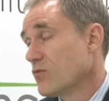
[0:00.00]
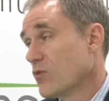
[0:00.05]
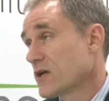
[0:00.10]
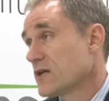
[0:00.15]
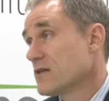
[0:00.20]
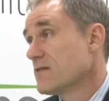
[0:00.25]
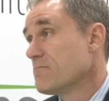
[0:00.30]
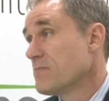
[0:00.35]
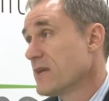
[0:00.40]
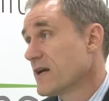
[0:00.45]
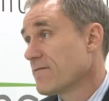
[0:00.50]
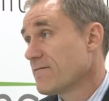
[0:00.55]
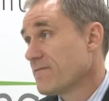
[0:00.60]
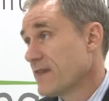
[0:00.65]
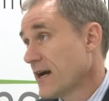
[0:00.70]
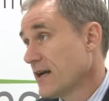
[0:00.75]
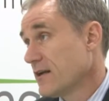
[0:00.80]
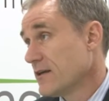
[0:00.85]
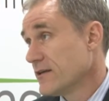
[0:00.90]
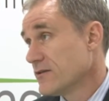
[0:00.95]
One of the big
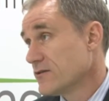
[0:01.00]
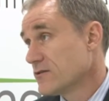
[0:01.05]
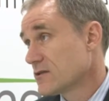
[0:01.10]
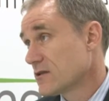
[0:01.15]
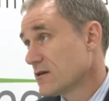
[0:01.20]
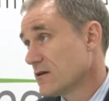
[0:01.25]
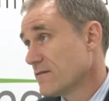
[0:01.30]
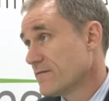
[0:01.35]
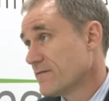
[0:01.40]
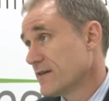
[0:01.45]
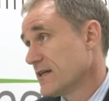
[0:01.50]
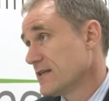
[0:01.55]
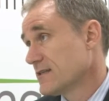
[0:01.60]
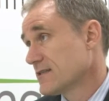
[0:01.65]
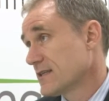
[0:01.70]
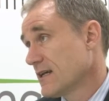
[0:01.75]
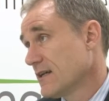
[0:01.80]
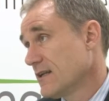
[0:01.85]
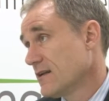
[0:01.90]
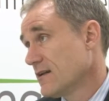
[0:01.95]
values of a
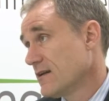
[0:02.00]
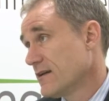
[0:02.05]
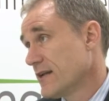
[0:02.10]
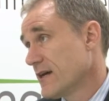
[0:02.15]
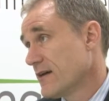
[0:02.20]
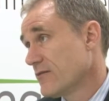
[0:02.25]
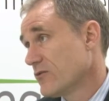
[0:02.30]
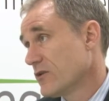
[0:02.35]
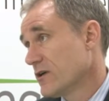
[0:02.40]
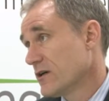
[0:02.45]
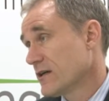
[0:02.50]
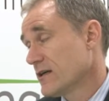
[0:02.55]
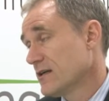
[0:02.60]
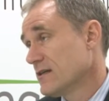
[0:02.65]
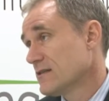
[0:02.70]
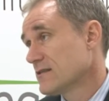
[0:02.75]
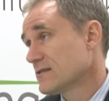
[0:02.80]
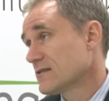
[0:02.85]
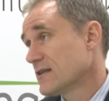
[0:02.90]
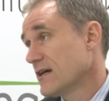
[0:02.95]
cellular network
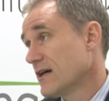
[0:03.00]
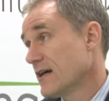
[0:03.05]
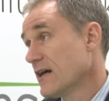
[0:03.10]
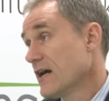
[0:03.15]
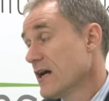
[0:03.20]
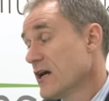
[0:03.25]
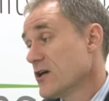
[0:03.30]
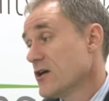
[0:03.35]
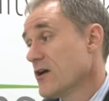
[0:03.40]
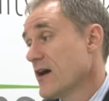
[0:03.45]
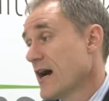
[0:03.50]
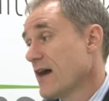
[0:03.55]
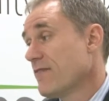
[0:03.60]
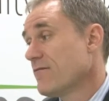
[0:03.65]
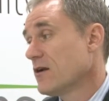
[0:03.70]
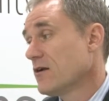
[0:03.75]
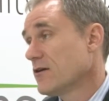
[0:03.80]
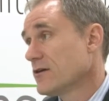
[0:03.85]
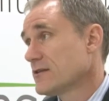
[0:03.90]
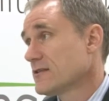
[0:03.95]
is that you
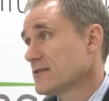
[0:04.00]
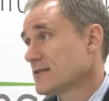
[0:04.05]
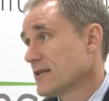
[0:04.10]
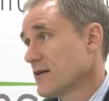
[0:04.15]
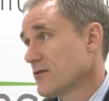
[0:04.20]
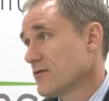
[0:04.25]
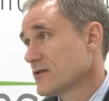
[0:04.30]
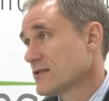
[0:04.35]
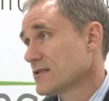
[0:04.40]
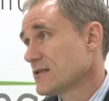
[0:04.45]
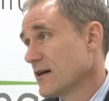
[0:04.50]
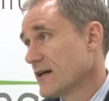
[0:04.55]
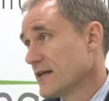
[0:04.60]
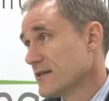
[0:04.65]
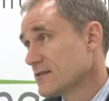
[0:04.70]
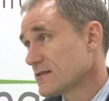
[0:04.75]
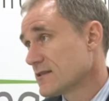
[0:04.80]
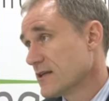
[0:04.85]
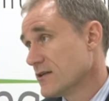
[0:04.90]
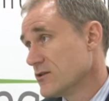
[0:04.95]
have a lot of cell
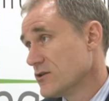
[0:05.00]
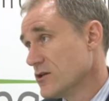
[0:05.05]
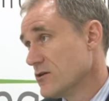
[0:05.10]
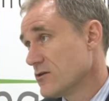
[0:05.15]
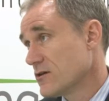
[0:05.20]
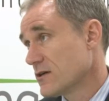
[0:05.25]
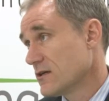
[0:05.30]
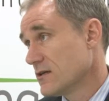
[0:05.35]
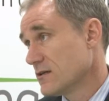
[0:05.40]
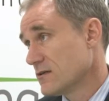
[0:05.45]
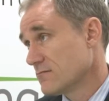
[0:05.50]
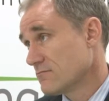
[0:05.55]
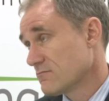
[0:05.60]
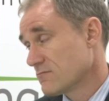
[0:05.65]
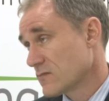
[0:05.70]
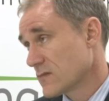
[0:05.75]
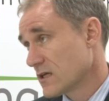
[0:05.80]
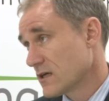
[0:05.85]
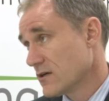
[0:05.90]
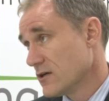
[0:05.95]
sites, and you
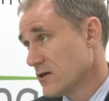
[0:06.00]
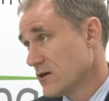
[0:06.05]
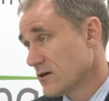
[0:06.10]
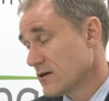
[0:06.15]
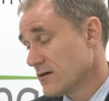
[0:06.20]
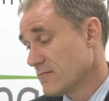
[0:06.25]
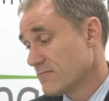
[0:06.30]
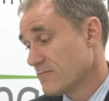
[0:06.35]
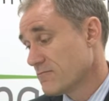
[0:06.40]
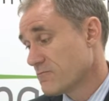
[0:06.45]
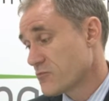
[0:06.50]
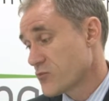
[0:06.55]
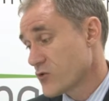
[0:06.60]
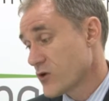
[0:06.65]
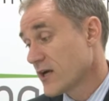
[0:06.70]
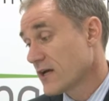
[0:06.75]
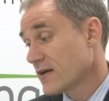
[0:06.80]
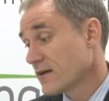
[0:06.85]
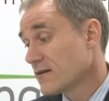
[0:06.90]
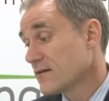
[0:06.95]
can
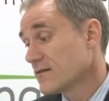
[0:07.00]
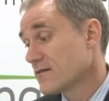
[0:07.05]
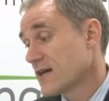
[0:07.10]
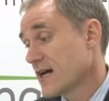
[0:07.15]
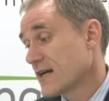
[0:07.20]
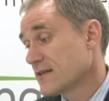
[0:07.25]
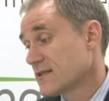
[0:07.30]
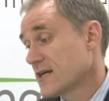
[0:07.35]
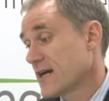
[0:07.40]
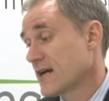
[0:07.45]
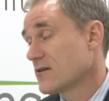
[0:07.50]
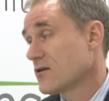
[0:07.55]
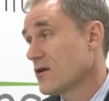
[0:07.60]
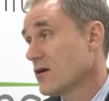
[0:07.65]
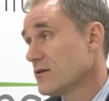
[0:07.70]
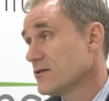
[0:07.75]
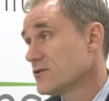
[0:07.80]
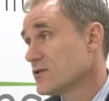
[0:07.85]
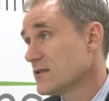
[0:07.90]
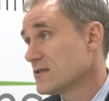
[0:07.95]
bring that
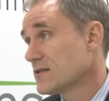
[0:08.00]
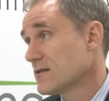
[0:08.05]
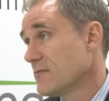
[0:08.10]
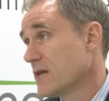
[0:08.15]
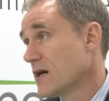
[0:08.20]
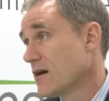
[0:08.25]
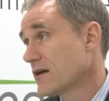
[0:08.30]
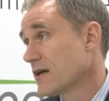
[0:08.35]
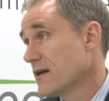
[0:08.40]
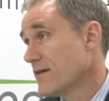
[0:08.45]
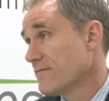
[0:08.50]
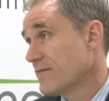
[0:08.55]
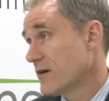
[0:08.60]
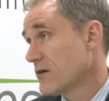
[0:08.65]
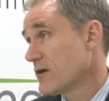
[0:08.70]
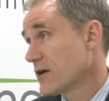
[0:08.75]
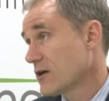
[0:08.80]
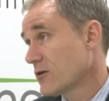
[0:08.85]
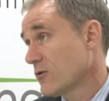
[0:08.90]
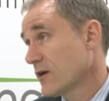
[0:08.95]
technology to market
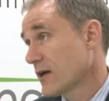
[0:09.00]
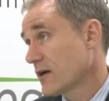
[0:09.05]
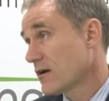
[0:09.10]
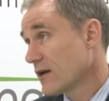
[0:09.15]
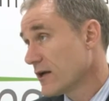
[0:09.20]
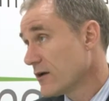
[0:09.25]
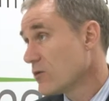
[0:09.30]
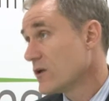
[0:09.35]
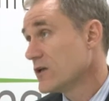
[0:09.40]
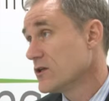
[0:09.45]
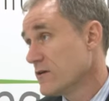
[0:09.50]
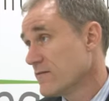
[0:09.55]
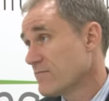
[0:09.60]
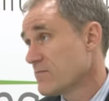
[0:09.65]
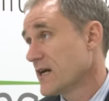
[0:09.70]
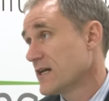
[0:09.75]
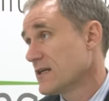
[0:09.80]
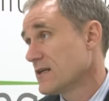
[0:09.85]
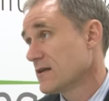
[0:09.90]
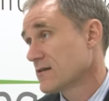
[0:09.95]
very quickly when you've
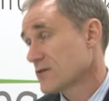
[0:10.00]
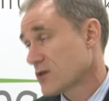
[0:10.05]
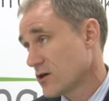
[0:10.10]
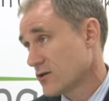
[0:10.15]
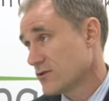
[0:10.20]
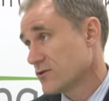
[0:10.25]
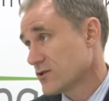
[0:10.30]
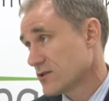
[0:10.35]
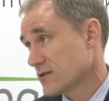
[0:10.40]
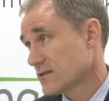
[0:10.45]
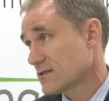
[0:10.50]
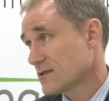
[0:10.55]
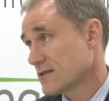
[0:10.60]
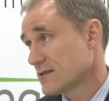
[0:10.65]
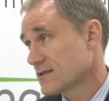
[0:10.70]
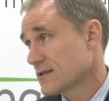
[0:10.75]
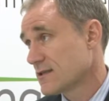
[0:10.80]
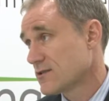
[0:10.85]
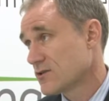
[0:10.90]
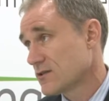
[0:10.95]
made a conscious
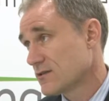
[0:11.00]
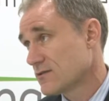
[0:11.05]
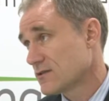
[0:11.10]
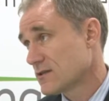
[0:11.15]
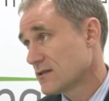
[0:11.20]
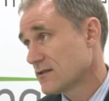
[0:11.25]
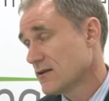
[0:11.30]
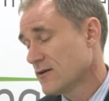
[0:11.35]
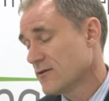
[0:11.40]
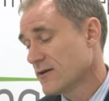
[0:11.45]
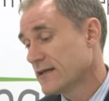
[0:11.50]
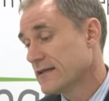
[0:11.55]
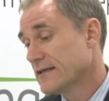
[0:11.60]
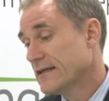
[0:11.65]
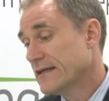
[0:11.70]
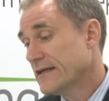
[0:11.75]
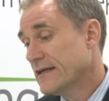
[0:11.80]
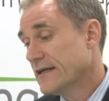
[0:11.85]
decision to do it.